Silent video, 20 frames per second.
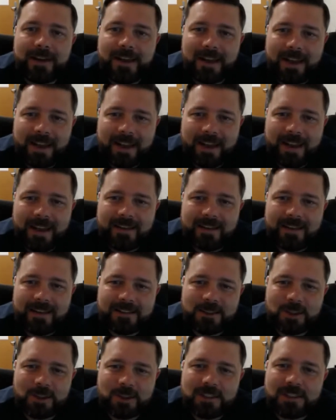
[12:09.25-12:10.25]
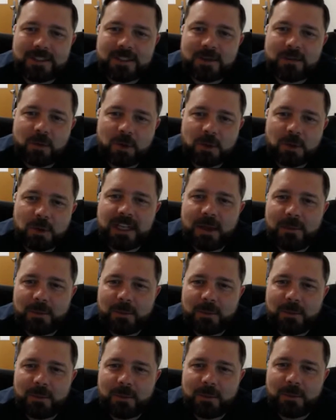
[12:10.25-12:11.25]
And so this is the first time
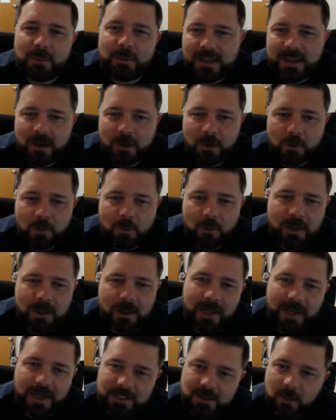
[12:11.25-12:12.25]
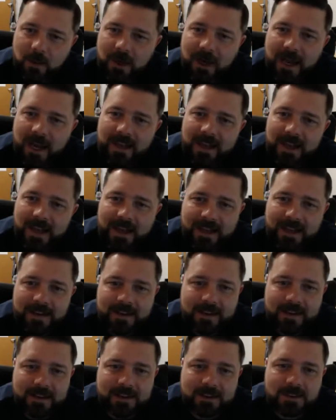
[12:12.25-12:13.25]
that I've had a kid who really likes what I like,
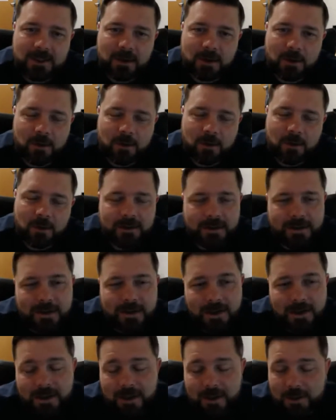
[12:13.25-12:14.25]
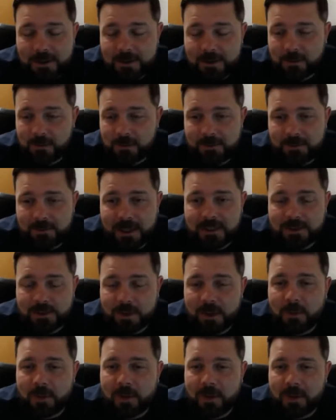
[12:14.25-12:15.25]
and so you, you know, it's it's
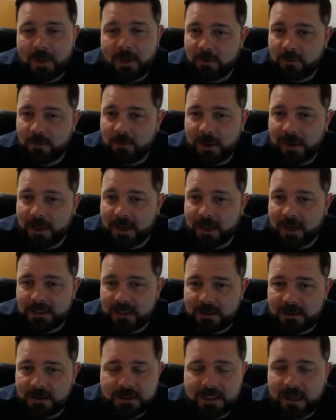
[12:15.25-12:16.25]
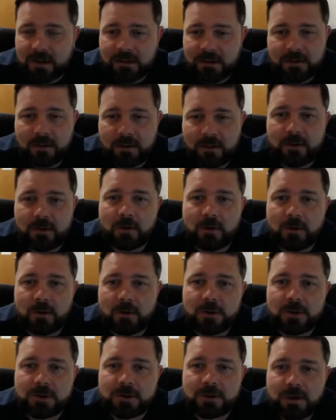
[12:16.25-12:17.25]
been really good for me because I've just kind of turned her
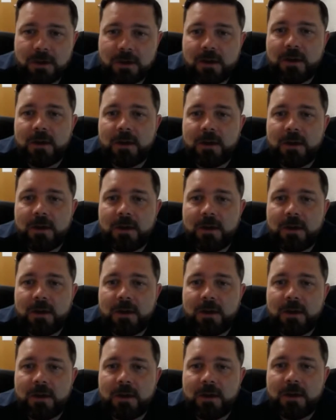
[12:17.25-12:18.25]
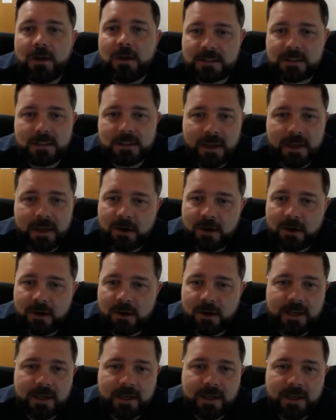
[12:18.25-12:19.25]
loose with the defense and let her
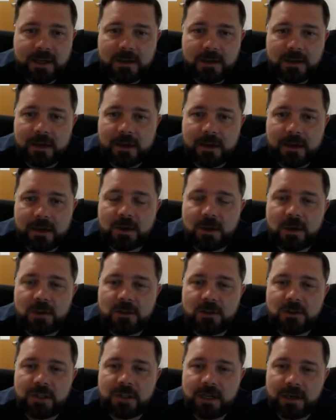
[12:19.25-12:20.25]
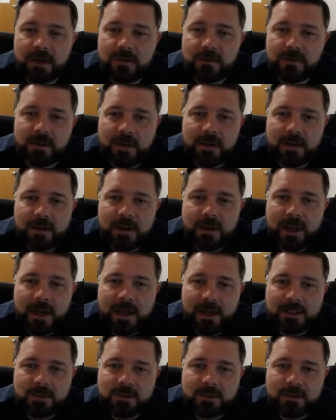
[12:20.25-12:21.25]
take uh, charge there
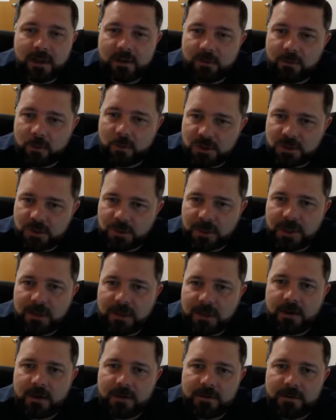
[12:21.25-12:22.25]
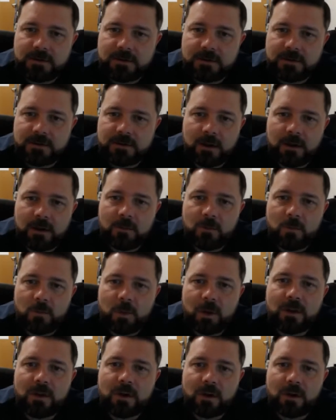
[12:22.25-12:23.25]
and it's really forced me to to
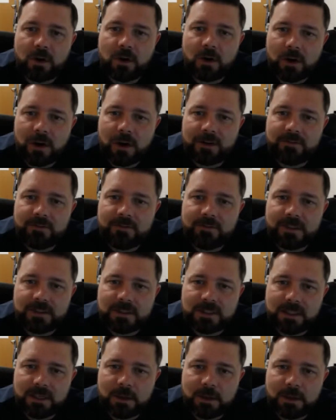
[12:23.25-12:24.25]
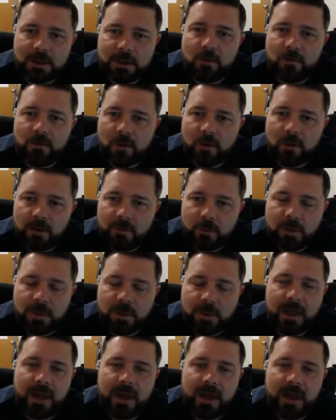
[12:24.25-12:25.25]
relearn our offense and get more involved with
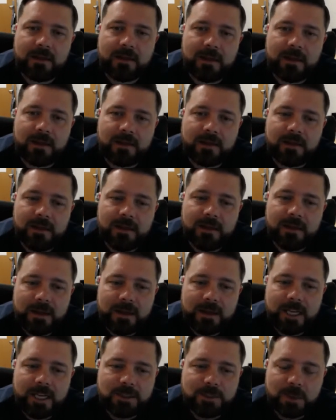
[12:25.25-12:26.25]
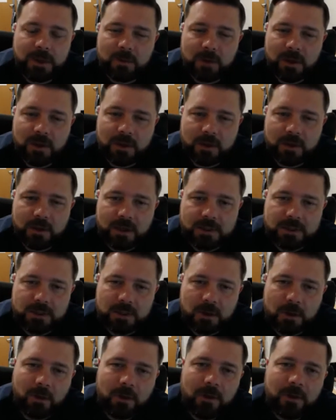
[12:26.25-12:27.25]
that. And it's been really good.
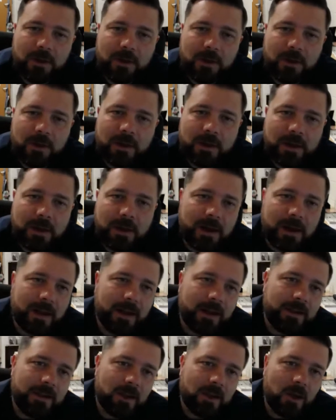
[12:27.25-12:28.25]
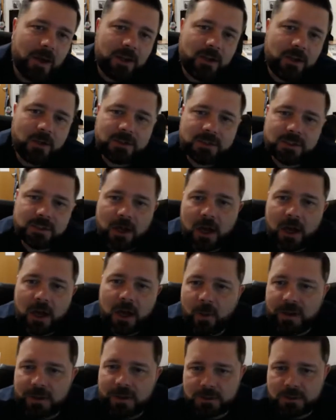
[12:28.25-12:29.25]
So, uh, you know, I used to
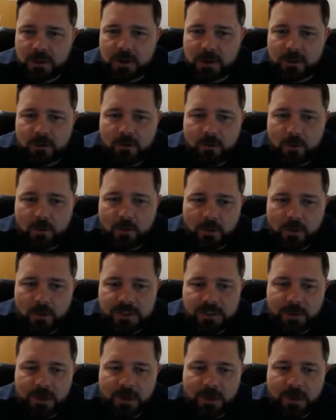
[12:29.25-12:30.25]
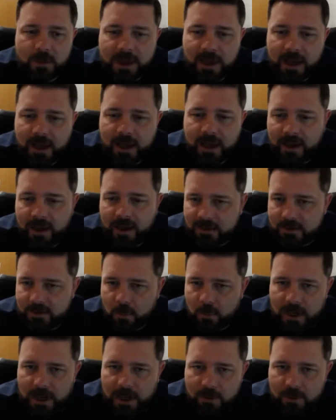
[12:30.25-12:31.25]
always look for somebody who counteracted
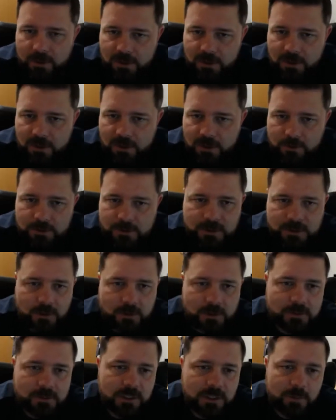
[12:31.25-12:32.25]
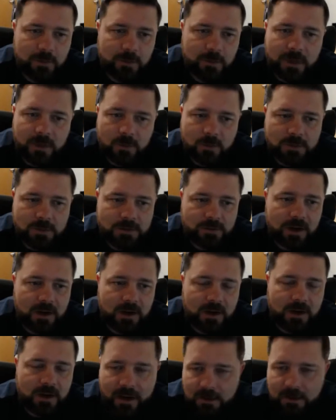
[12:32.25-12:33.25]
what I would do. So somebody who's
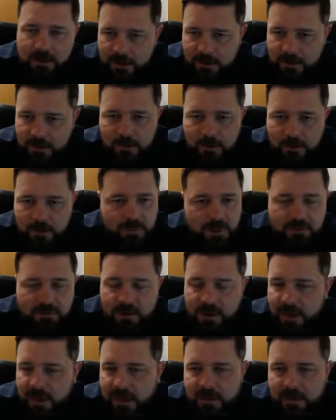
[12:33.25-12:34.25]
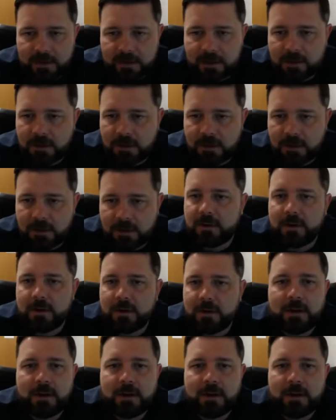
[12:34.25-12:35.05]
very analytical. I'm not very analytical.